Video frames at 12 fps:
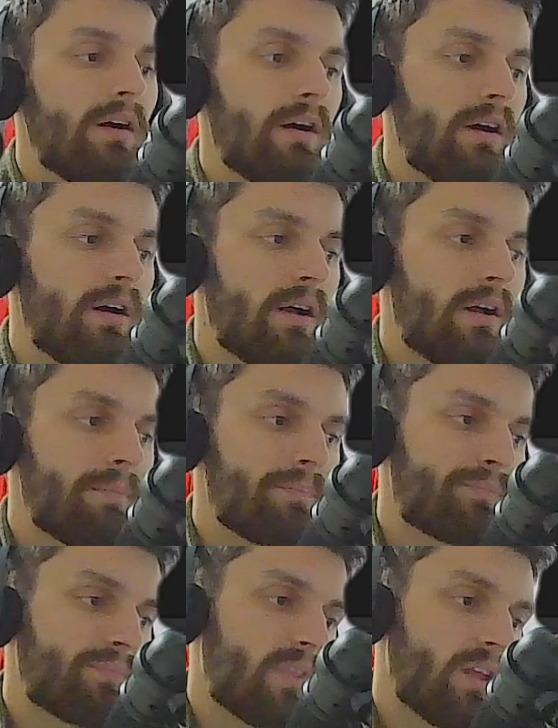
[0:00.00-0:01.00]

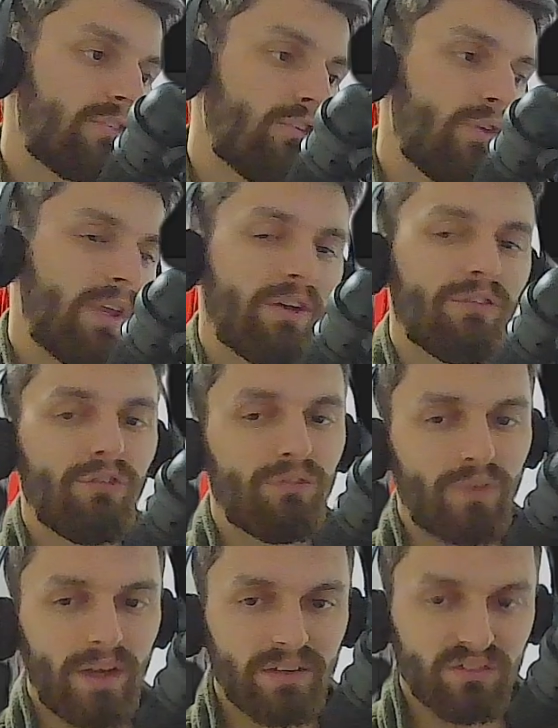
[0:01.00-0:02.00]
So you can
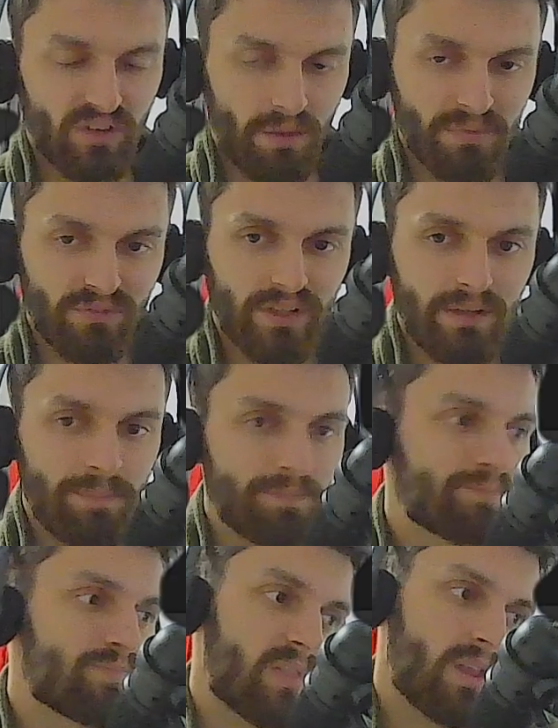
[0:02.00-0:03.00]
fake some of it,
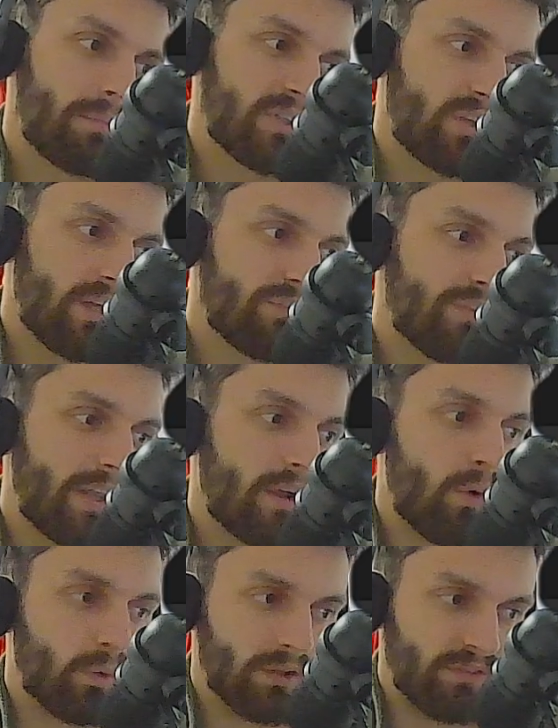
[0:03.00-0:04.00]
but you can't fake
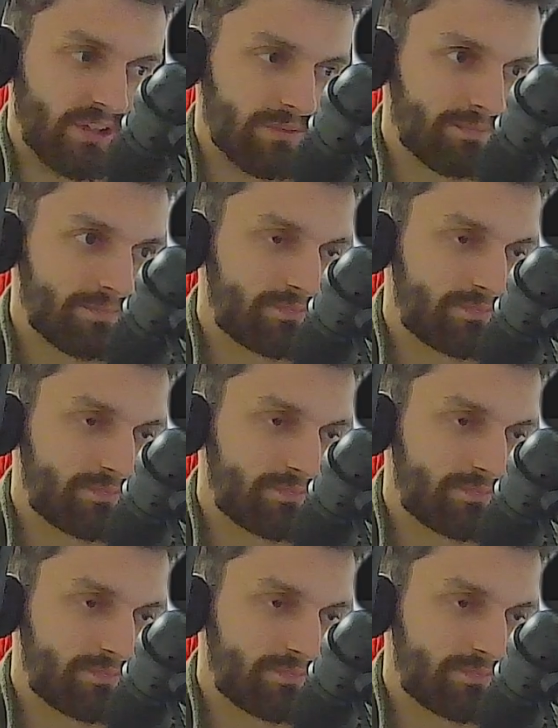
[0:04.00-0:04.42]
all of it.